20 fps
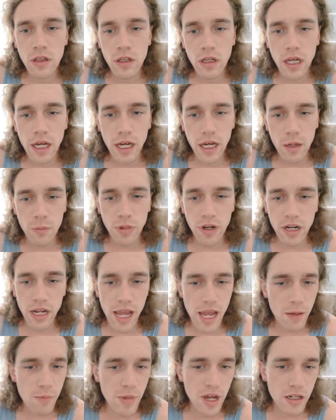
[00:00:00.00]
But an
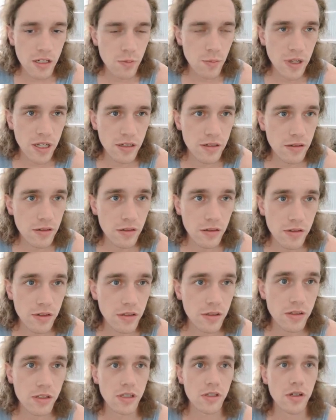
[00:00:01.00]
ab mat is best because
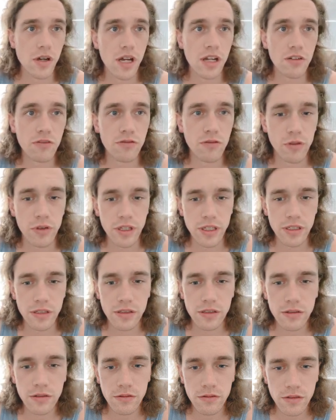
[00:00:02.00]
it's designed for
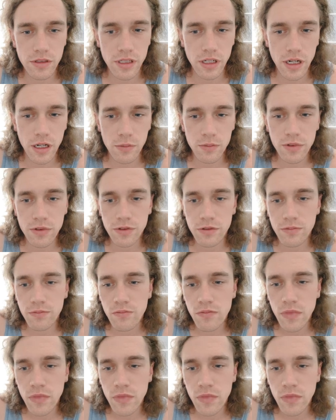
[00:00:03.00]
these sit-ups.